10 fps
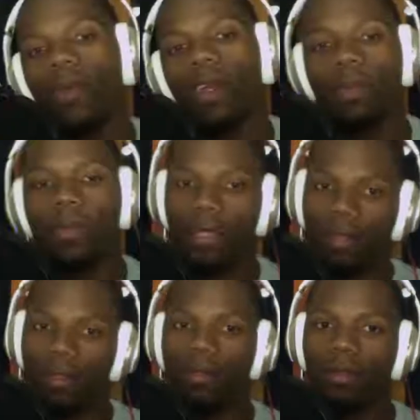round pick,"
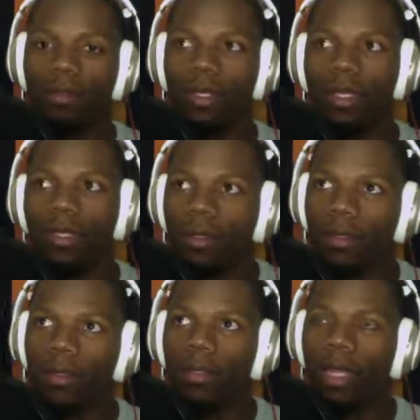like
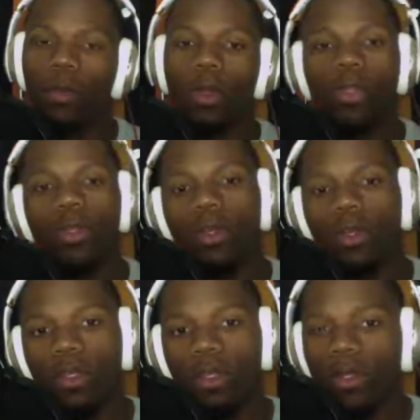what are you
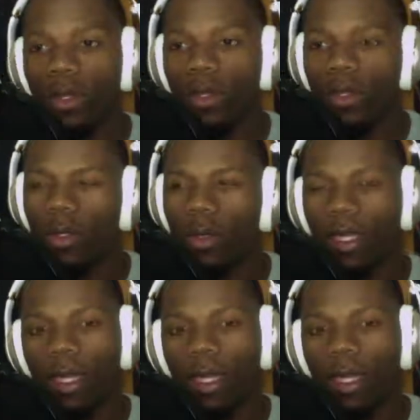gonna do though? You know what I mean?